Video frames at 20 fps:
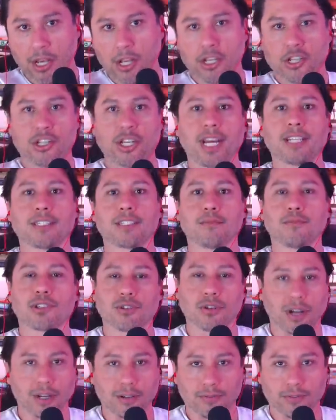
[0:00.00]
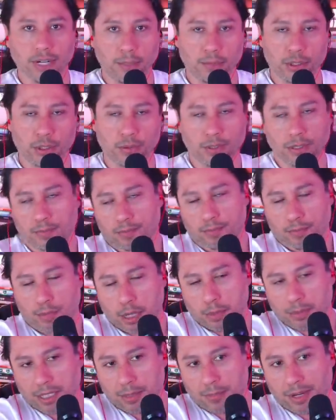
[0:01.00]
she has some strong frame to her.
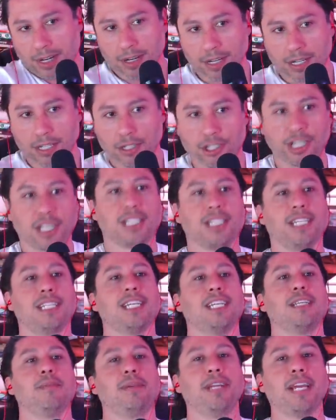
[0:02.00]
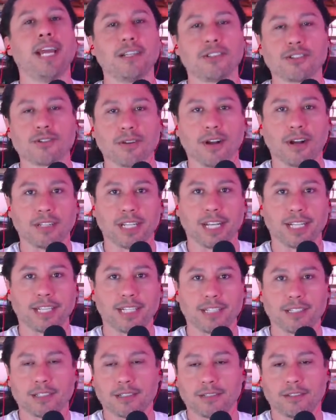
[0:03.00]
Probably an American chick, they tend to be headstrong like
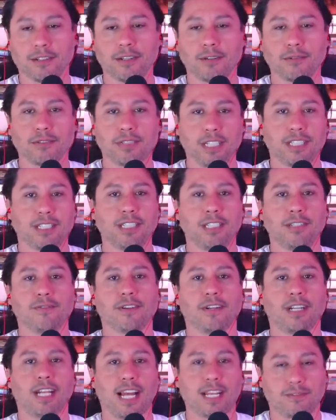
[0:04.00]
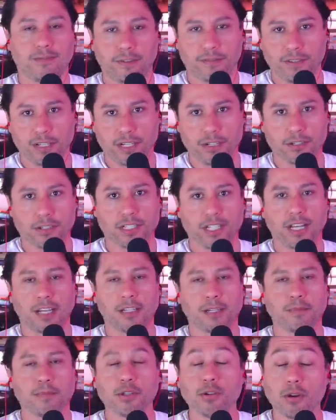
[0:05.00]
this because, you know, Disney's for the last 50 years telling
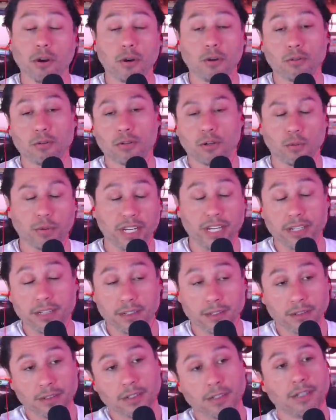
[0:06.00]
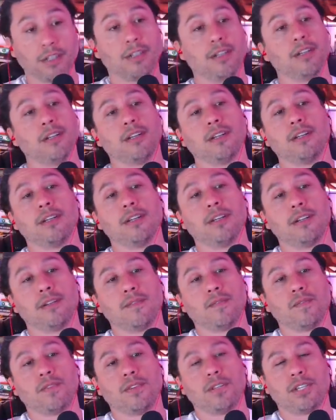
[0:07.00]
them, you go, queen.
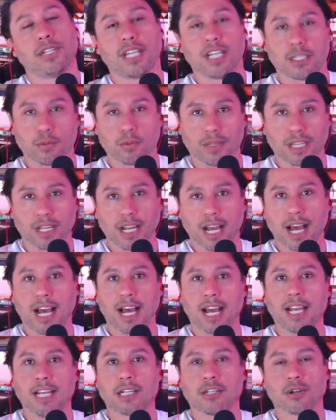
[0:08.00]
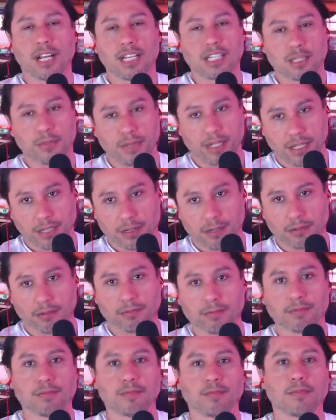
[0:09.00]
She gets with a guy, tries to be, you know,
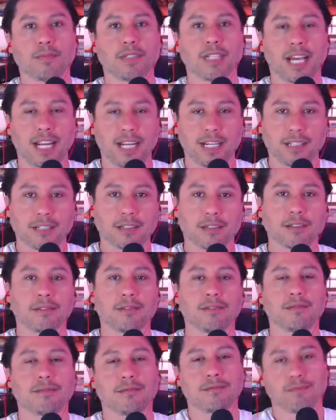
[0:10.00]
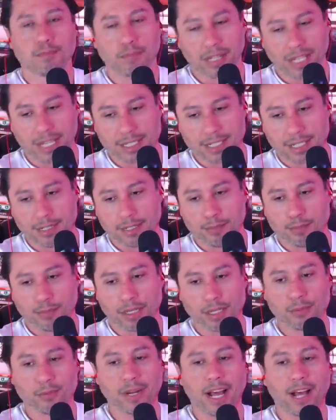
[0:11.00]
nice, pleasant.
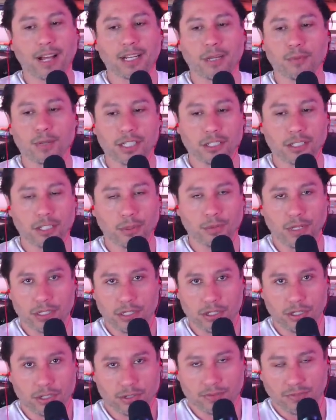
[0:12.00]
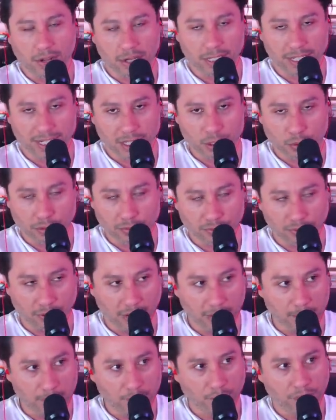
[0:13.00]
But in reality, what he's doing is he's just falling into her frame.